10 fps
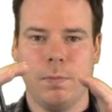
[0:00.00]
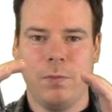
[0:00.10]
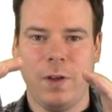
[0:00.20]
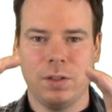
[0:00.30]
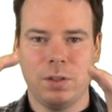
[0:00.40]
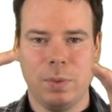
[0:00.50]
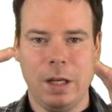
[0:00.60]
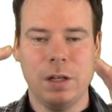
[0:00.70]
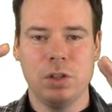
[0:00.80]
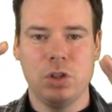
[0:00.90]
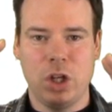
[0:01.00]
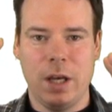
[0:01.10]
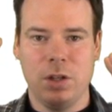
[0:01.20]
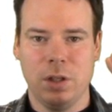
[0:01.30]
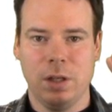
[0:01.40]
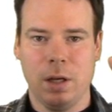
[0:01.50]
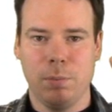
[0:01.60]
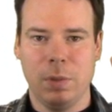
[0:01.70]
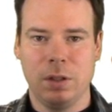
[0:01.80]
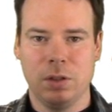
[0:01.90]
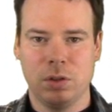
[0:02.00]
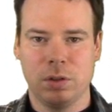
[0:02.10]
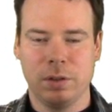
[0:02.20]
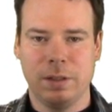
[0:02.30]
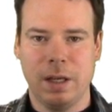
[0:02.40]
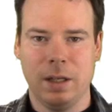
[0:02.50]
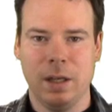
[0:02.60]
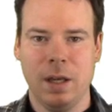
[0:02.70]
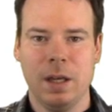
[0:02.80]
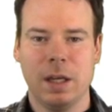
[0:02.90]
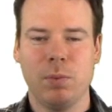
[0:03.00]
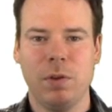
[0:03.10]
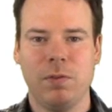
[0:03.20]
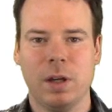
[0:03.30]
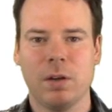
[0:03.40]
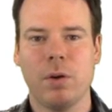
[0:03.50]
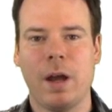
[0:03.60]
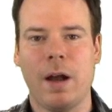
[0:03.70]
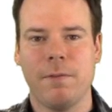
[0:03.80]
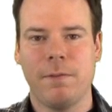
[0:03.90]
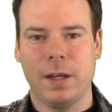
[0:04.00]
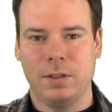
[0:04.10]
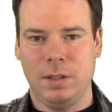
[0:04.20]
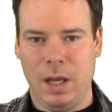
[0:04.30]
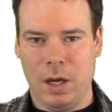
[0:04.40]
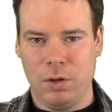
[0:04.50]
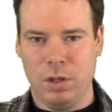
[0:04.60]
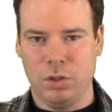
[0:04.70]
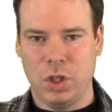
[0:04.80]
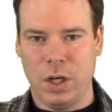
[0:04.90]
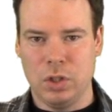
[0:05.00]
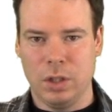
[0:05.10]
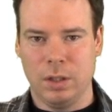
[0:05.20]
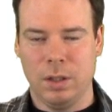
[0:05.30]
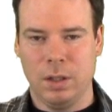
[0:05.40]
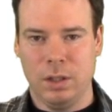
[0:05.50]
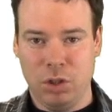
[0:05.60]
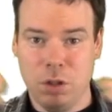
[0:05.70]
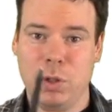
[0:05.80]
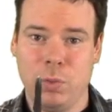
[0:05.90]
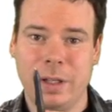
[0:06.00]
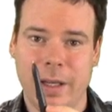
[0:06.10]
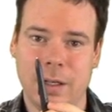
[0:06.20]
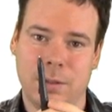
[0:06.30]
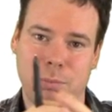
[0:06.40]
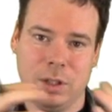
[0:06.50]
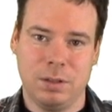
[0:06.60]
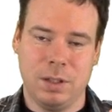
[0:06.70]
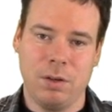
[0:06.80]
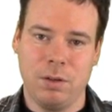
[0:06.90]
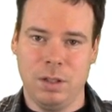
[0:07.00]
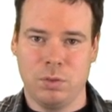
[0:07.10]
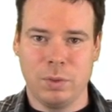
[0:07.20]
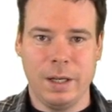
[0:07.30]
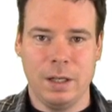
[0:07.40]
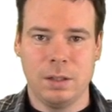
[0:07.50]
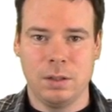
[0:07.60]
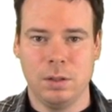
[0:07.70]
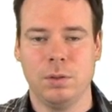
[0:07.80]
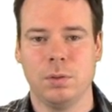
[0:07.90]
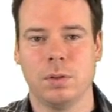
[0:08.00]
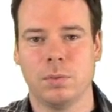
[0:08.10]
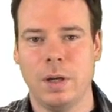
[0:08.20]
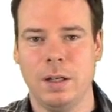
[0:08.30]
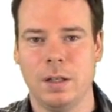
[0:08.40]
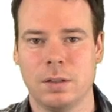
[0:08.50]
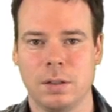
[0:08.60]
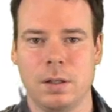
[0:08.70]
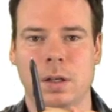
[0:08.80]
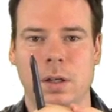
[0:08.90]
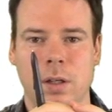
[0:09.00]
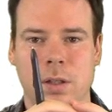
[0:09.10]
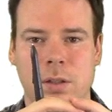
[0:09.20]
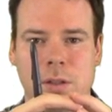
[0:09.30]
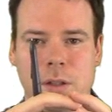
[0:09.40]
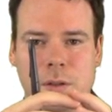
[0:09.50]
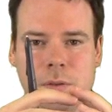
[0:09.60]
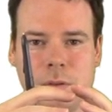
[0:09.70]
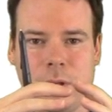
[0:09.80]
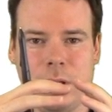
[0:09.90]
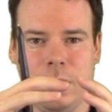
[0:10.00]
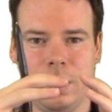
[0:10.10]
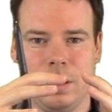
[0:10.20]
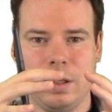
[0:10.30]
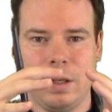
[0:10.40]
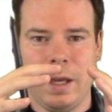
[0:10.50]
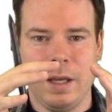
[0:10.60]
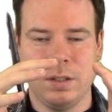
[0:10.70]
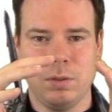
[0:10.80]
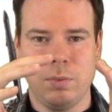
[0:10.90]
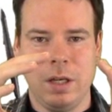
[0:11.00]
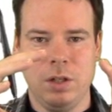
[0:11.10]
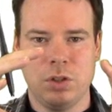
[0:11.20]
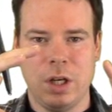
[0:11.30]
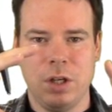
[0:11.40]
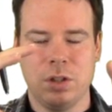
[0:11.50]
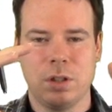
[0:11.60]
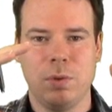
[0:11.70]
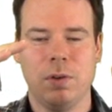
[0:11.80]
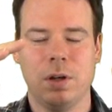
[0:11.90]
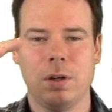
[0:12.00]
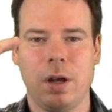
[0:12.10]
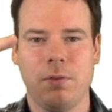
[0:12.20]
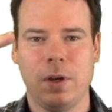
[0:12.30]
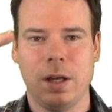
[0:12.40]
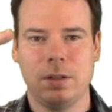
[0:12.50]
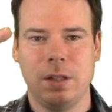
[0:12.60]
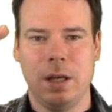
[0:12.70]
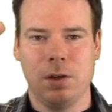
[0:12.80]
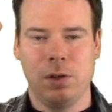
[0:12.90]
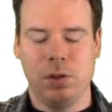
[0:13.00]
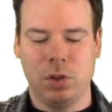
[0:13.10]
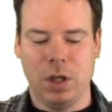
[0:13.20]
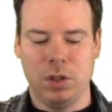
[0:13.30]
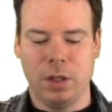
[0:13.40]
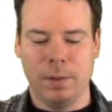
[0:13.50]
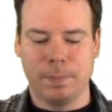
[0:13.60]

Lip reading: fast the radius is changing, how big the circle is getting, can we figure out how fast the area is changing? They should be related, because the area is related to radius. So as the radius changes, can we figure out how fast the area is changing?